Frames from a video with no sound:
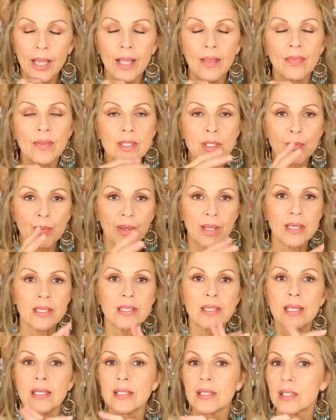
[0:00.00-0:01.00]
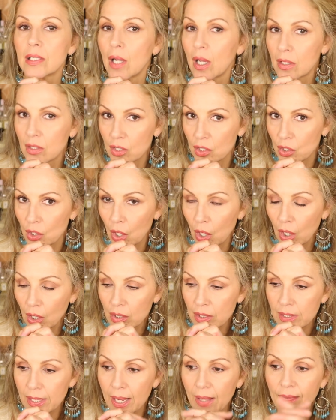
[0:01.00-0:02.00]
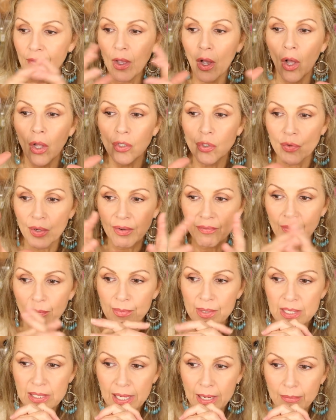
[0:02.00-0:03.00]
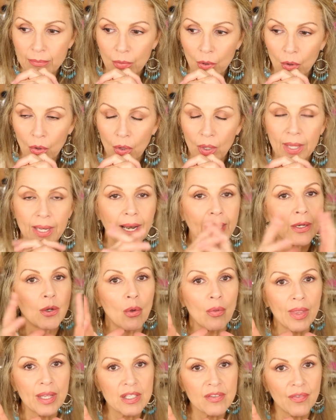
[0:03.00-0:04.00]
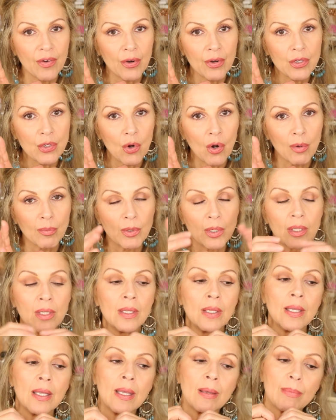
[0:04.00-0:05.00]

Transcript: And this place gets tons of dogs, and they all drink from the same bowl, and I know that's very normal,